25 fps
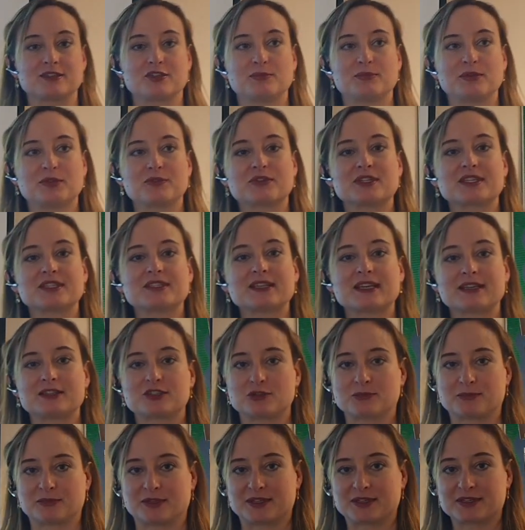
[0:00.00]
to build a
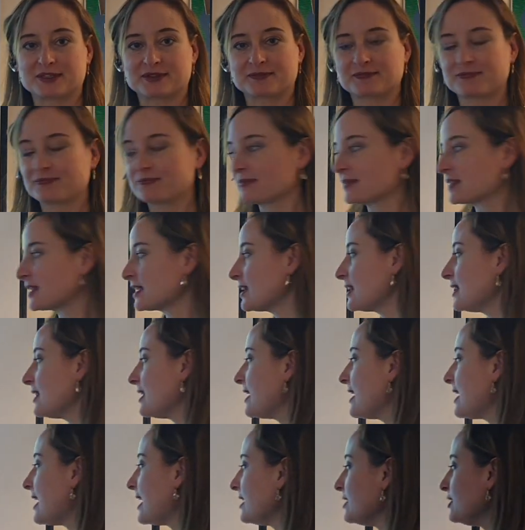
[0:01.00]
settlement.
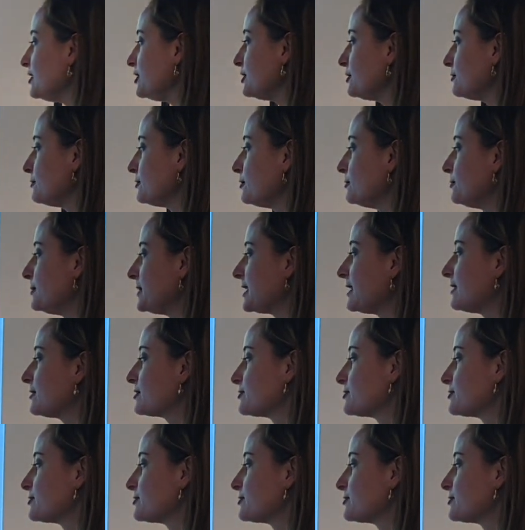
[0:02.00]
And you will be able